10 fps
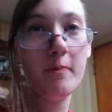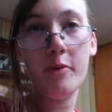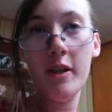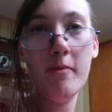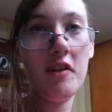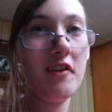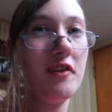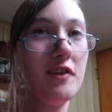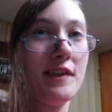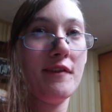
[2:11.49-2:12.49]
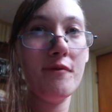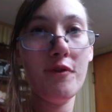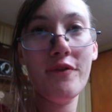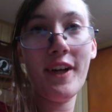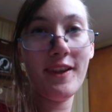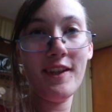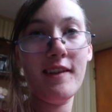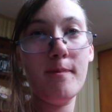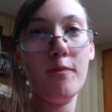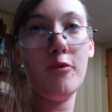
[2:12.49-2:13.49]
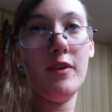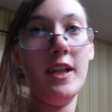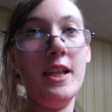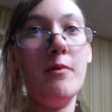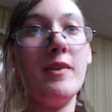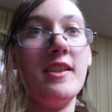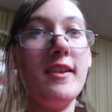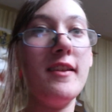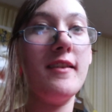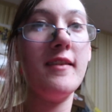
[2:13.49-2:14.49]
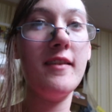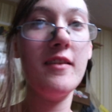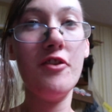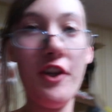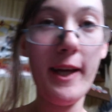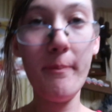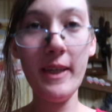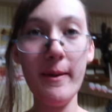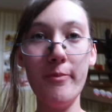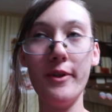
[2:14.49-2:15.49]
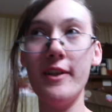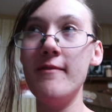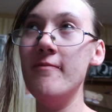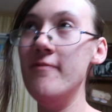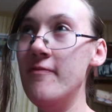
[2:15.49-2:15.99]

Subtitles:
Pretty much the usual at this point, which is crappy, but